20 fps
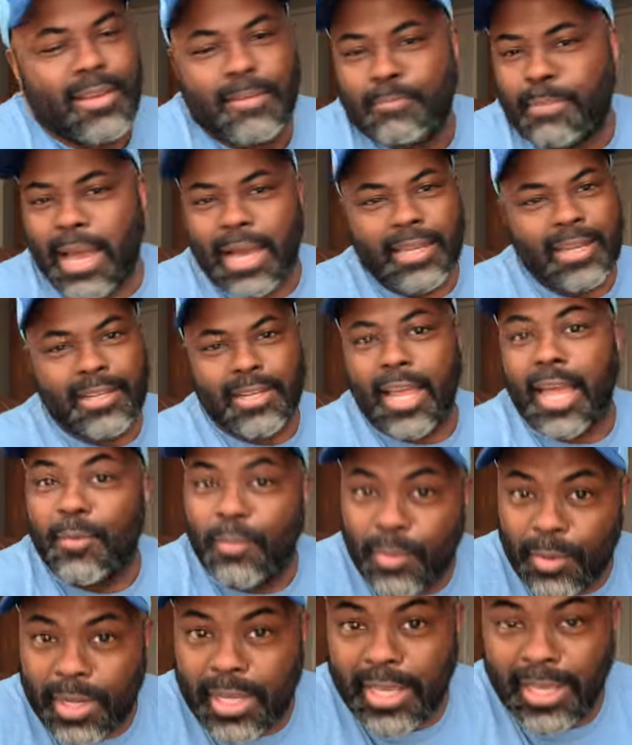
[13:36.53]
Back in the day,
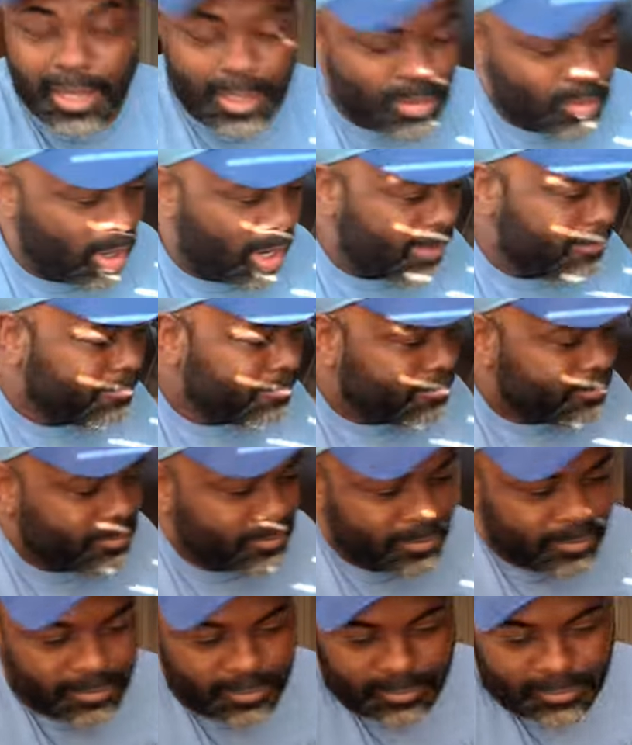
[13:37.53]
we were kids, right?
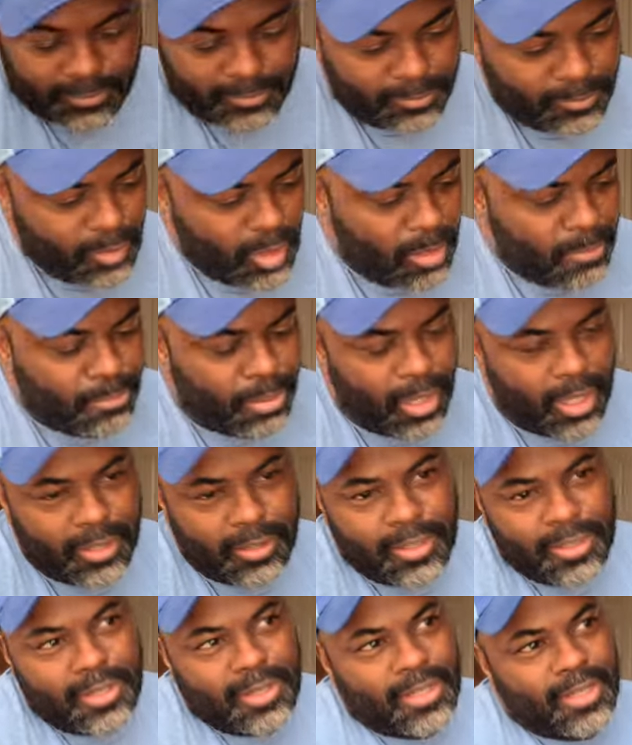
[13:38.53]
But